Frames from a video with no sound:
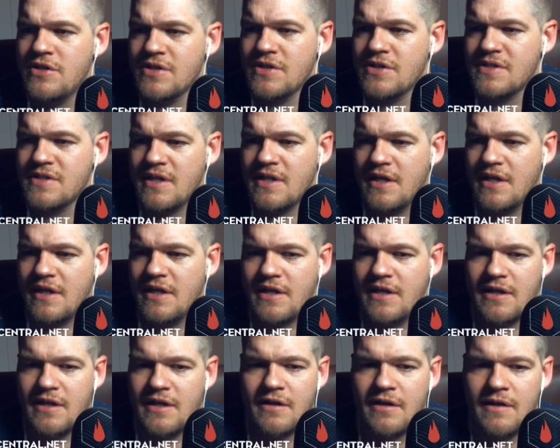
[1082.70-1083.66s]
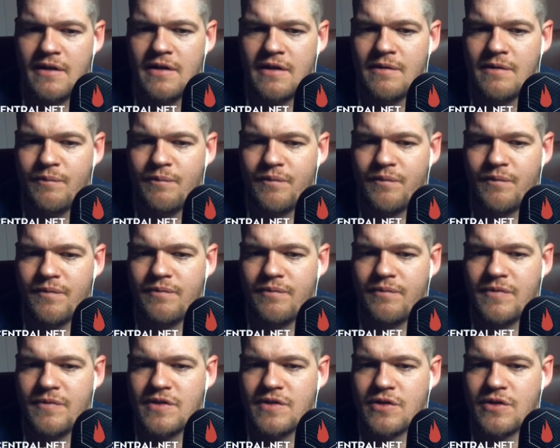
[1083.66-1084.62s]
just turn
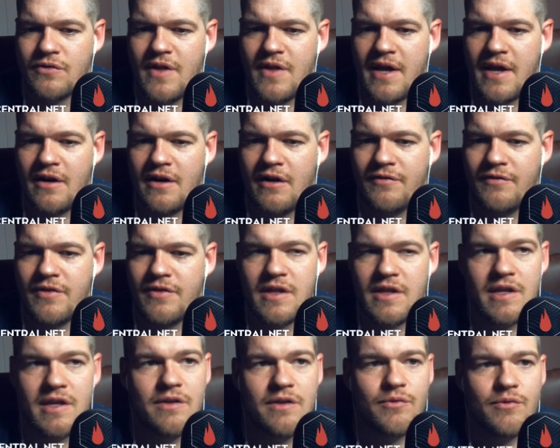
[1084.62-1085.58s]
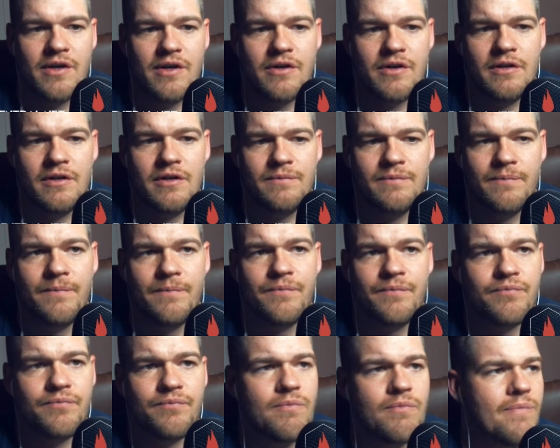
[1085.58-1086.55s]
that off the render.
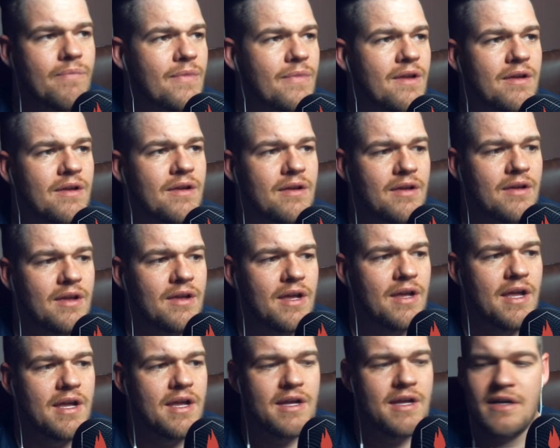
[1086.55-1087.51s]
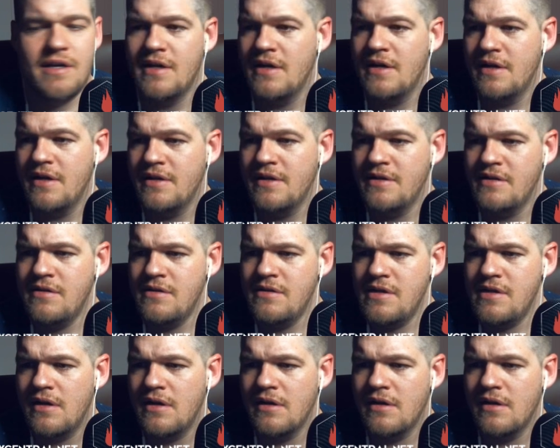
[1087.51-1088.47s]

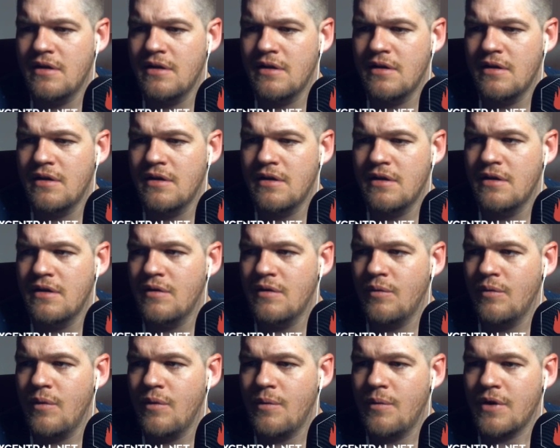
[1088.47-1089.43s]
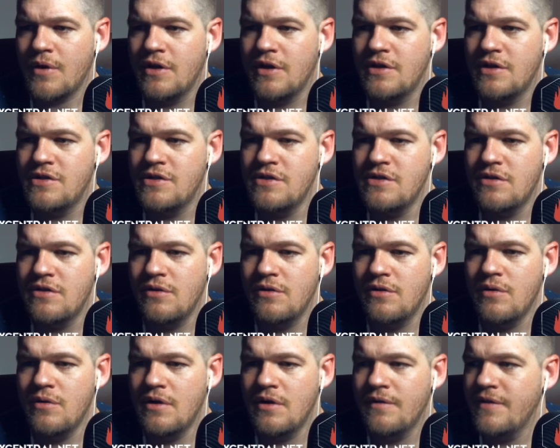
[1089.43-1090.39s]
And what we're going to
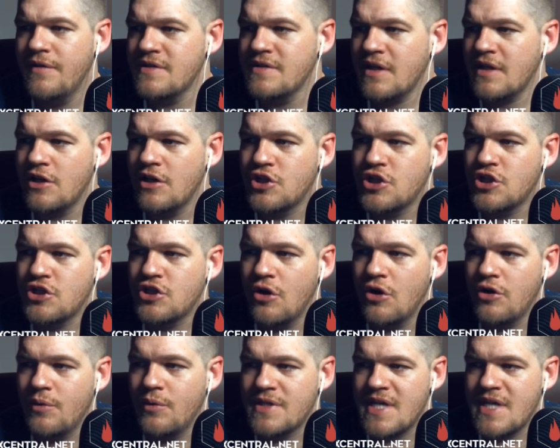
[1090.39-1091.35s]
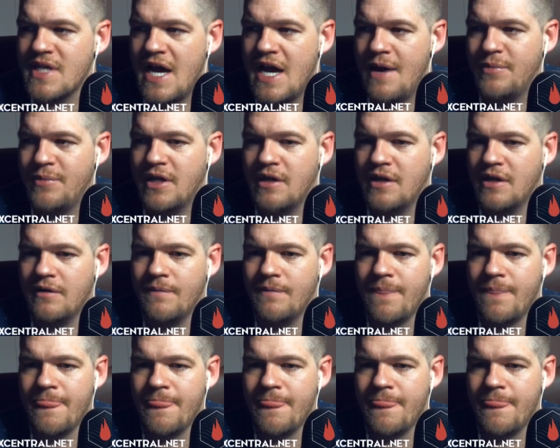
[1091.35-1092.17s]
do is I'm going to show you what's happening.